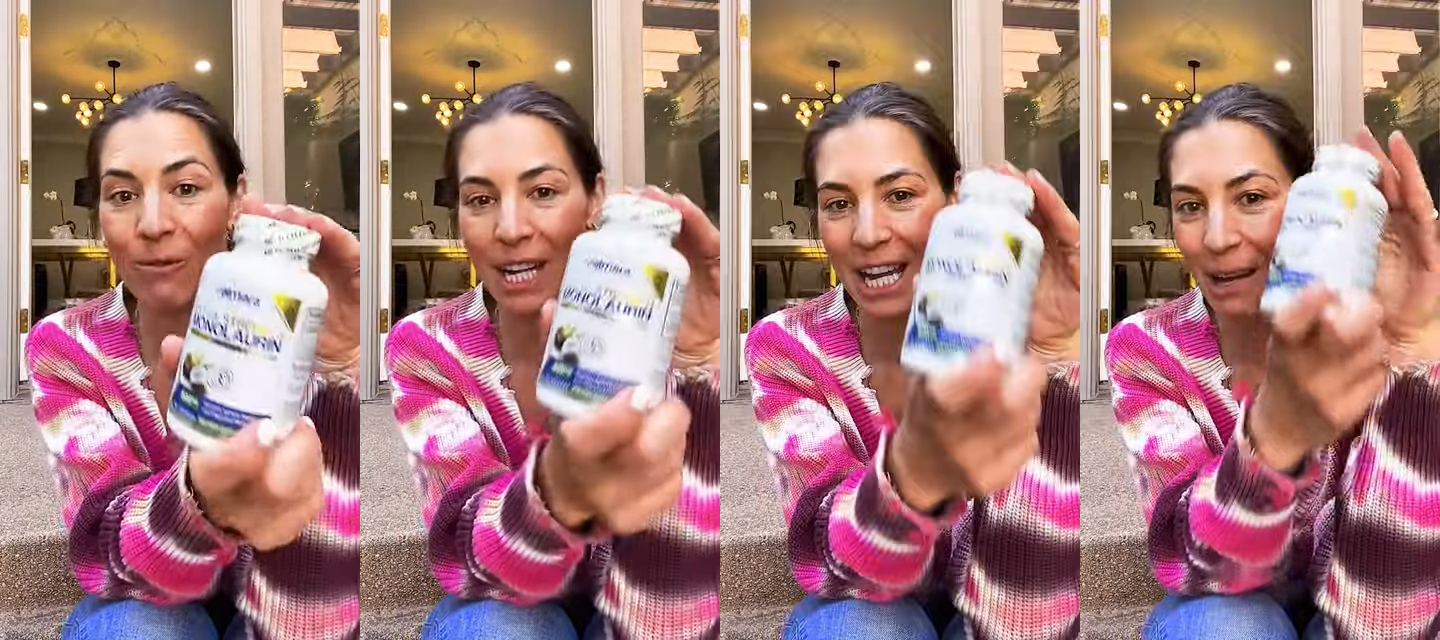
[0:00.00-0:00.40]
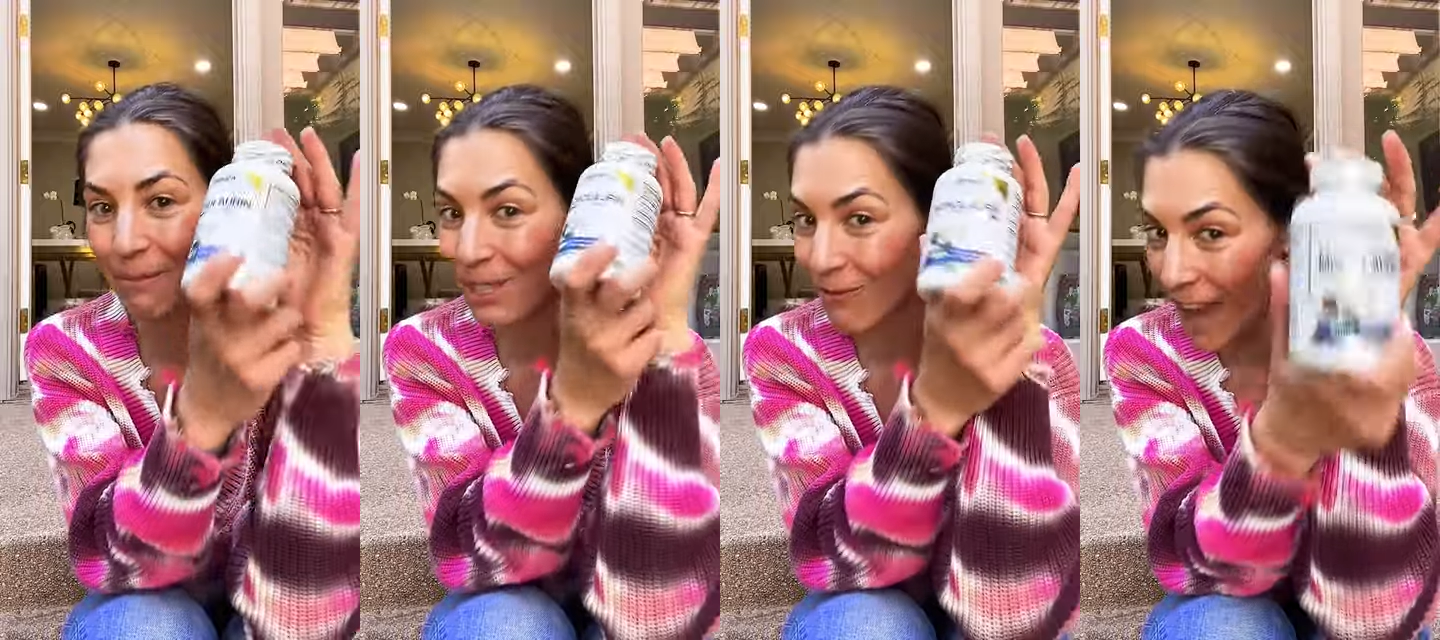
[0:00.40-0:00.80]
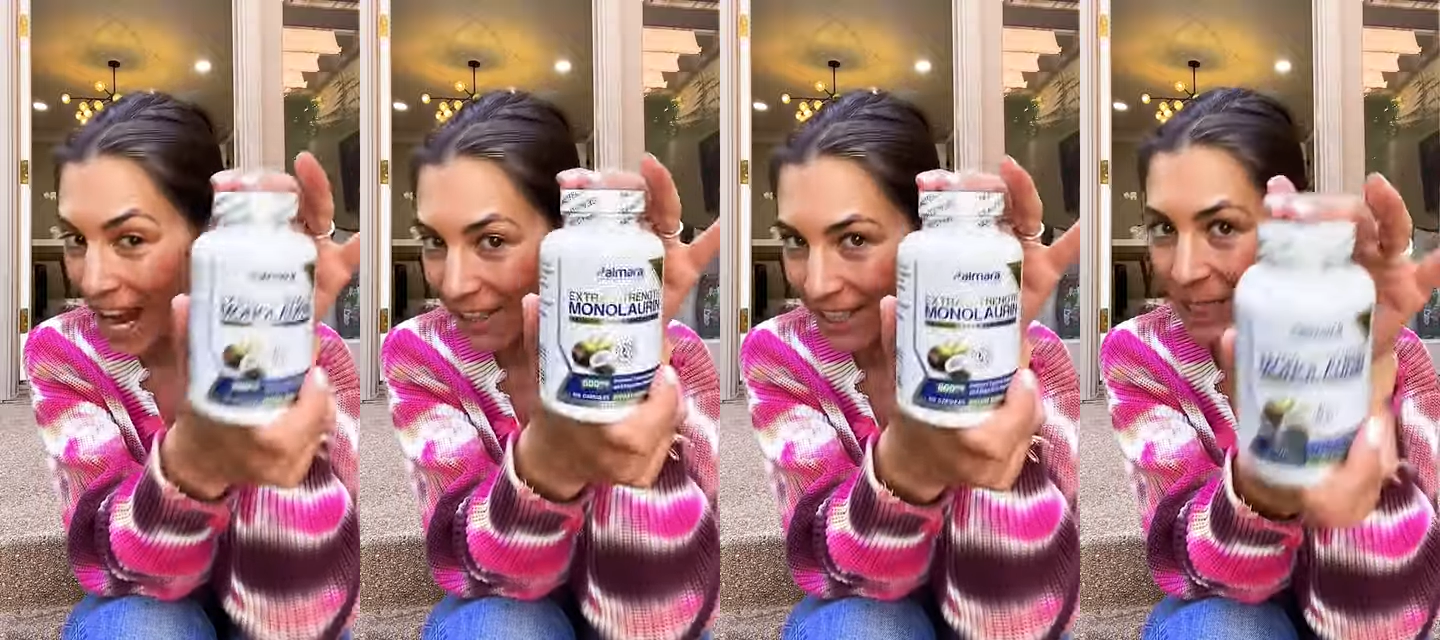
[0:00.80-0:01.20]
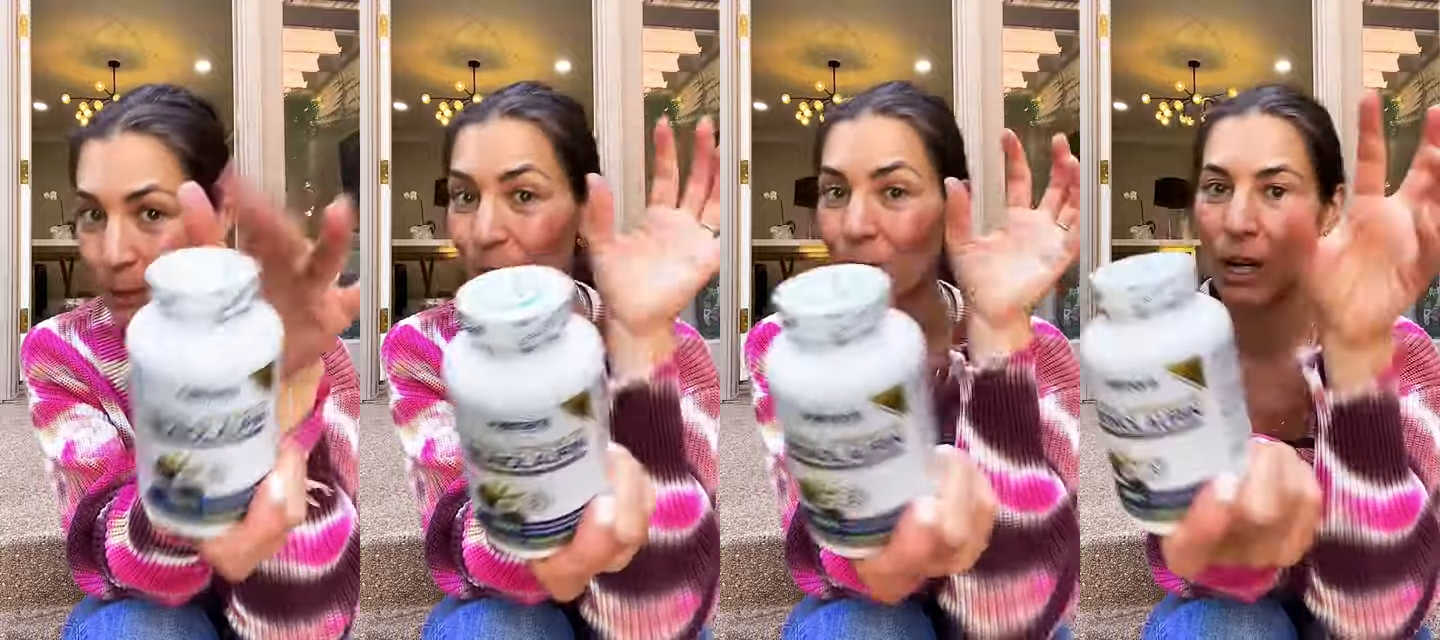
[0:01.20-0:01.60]
when it comes to viruses,
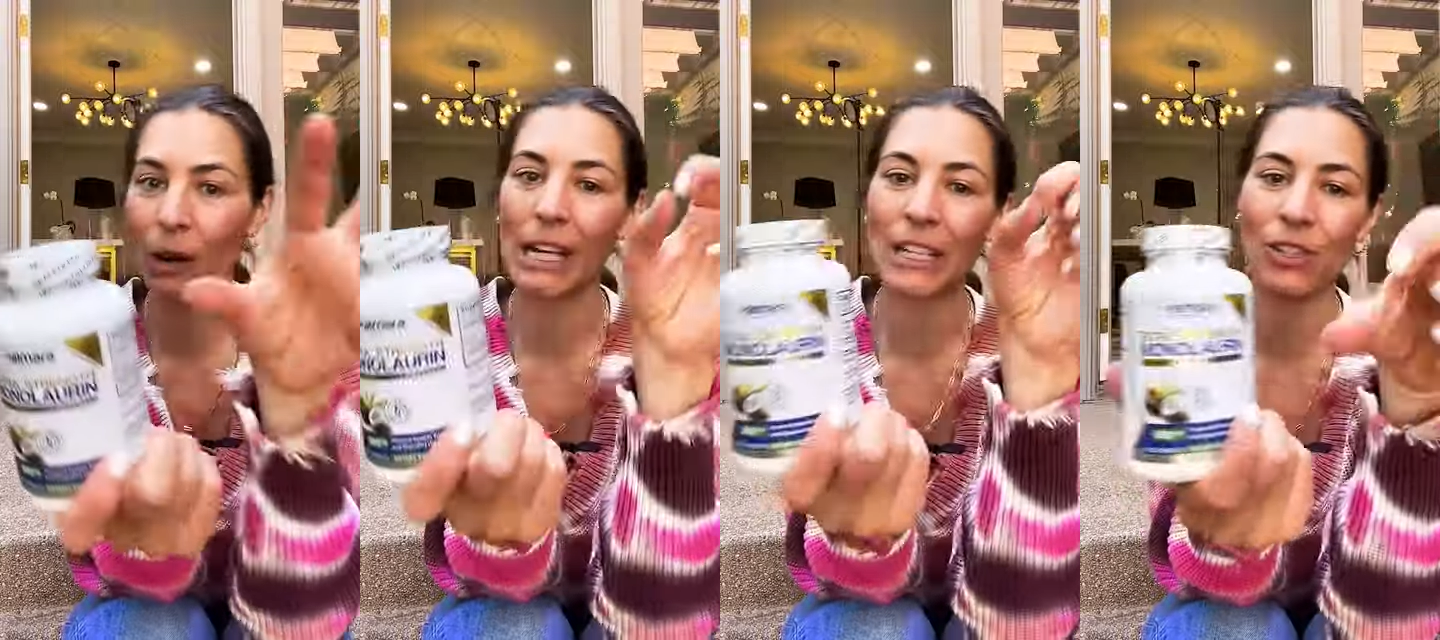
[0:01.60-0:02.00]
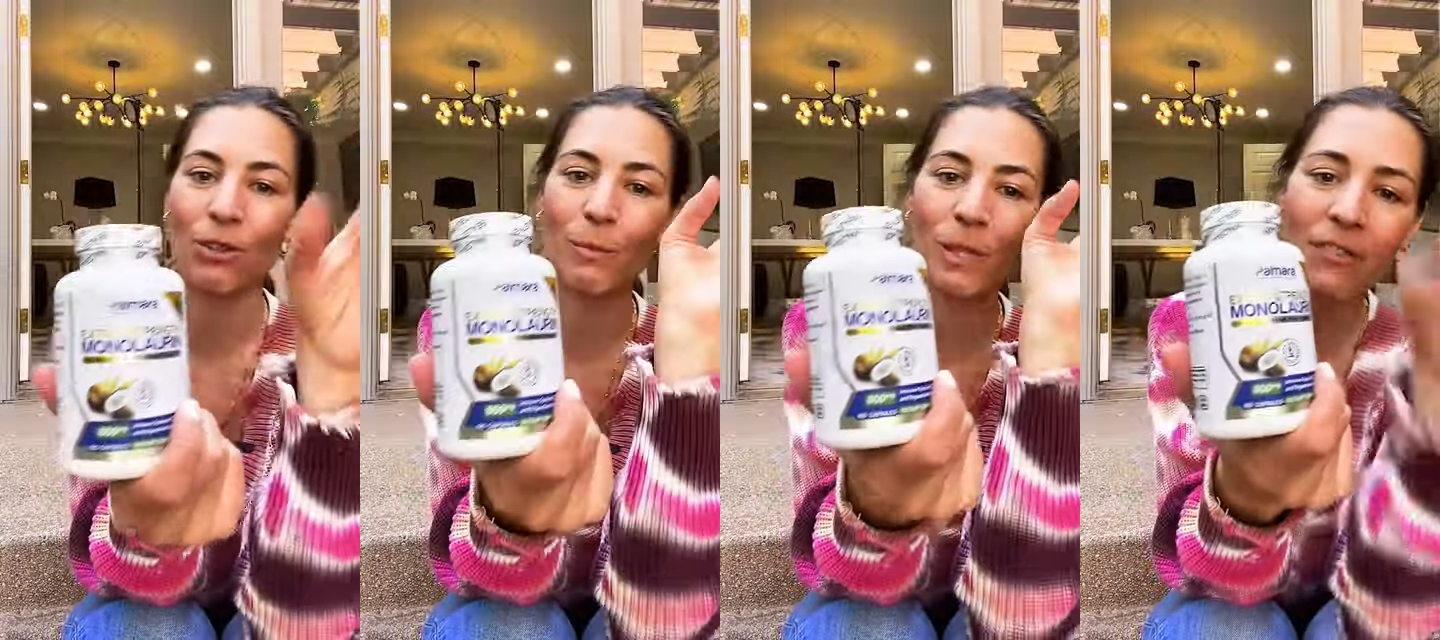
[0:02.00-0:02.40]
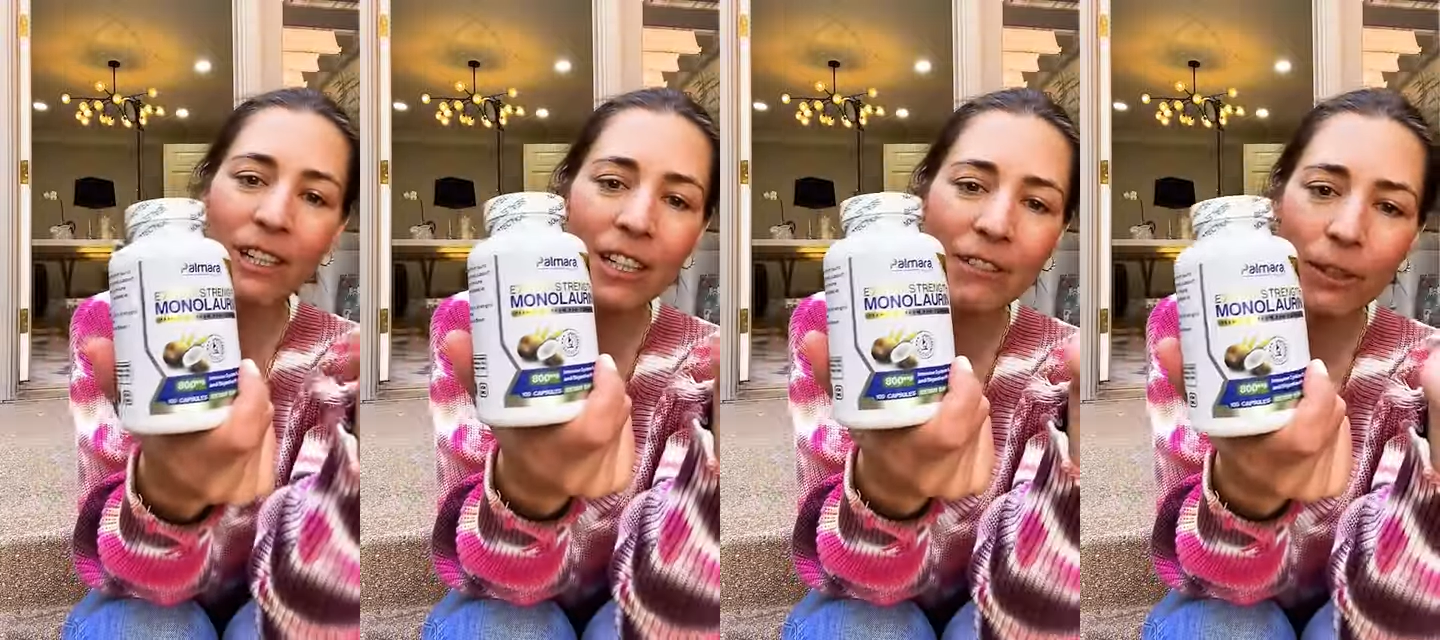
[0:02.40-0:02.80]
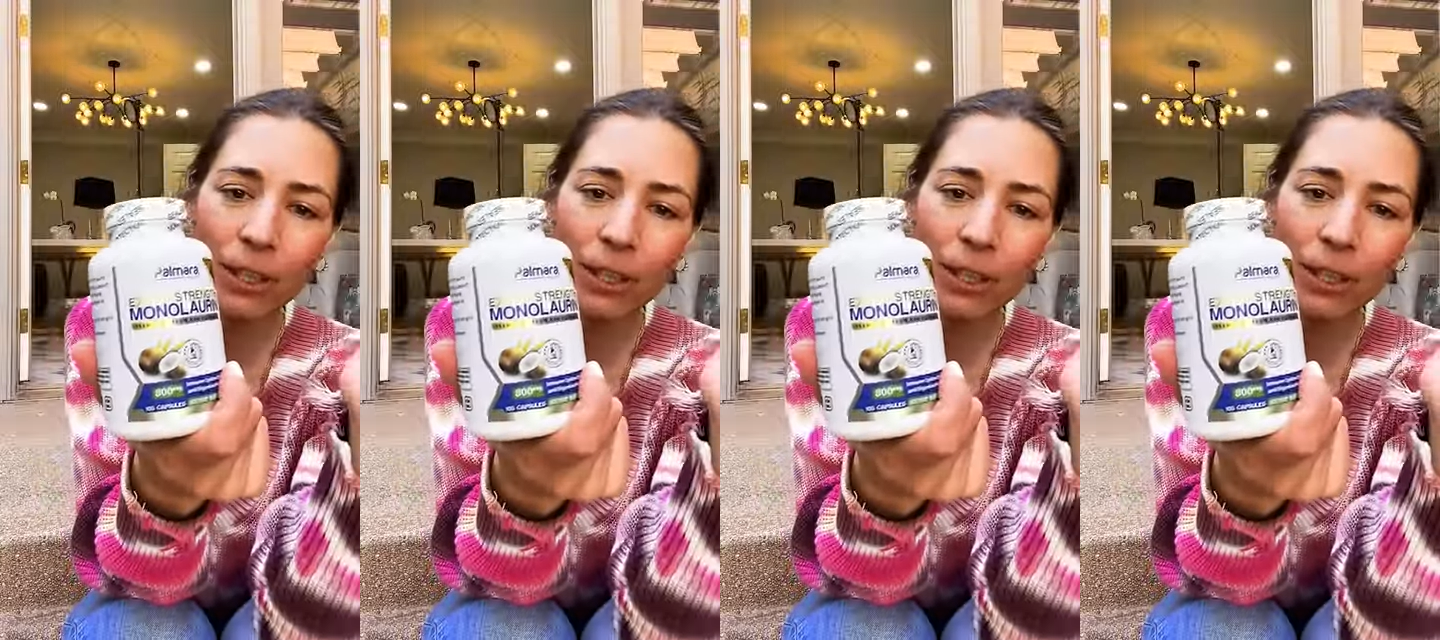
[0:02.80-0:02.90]
which is where it gets to specifically for